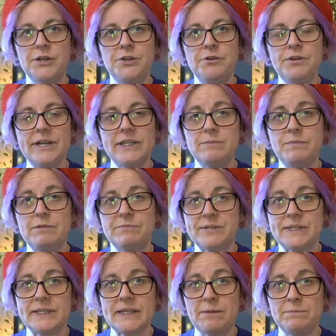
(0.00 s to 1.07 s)
You get to be
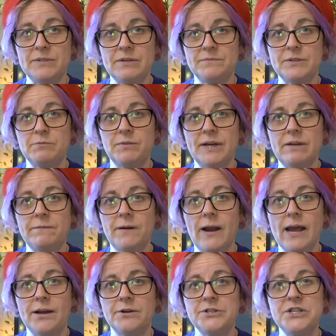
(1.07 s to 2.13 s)
receptive to
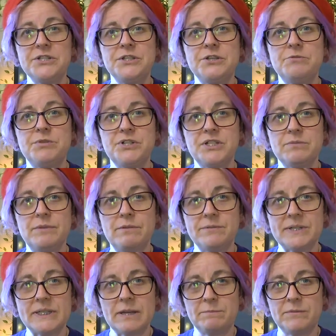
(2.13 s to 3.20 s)
whatever energies you wish to be
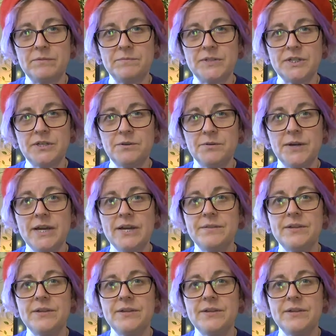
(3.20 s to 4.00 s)
receptive to.